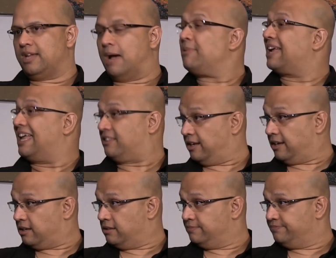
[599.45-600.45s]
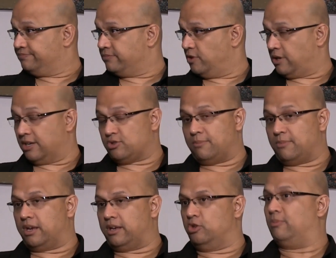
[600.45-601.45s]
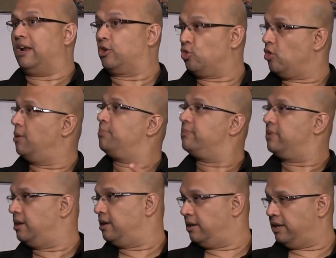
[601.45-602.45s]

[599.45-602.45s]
I'm a Catholic, Okay, so I'm not Hindu, but I grew up in a